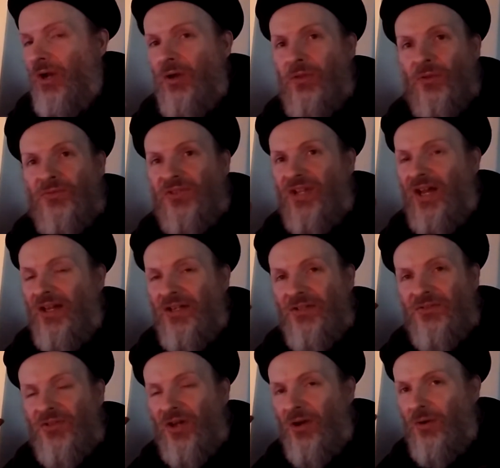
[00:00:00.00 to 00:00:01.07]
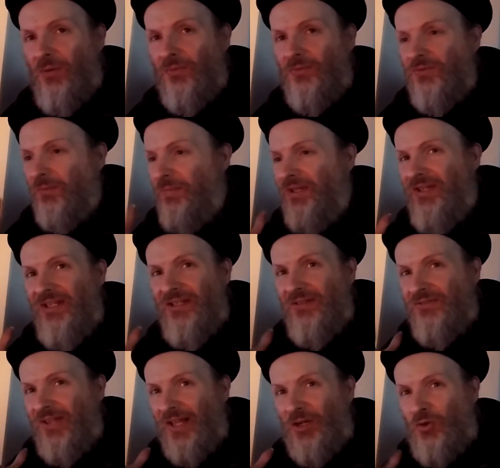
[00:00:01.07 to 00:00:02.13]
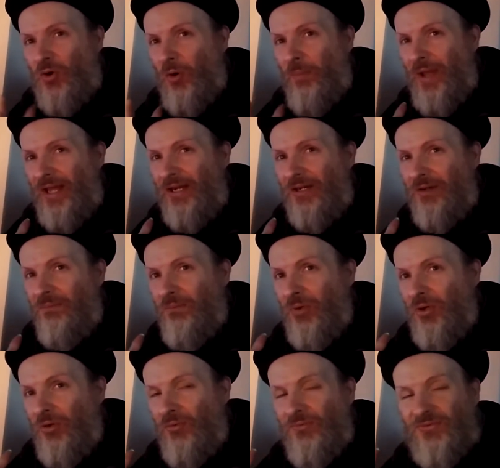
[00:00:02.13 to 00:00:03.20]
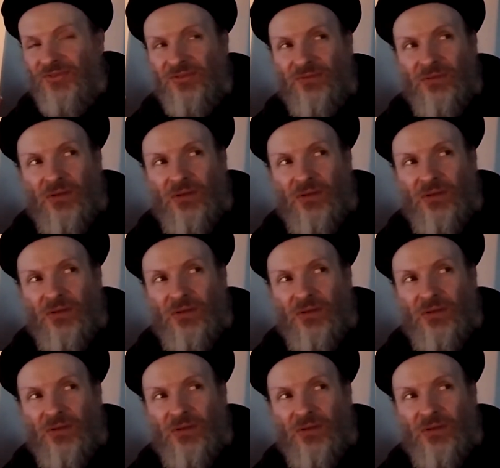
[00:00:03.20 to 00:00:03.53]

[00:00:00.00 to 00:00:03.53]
Those cutting tones amid these like chromatic moves.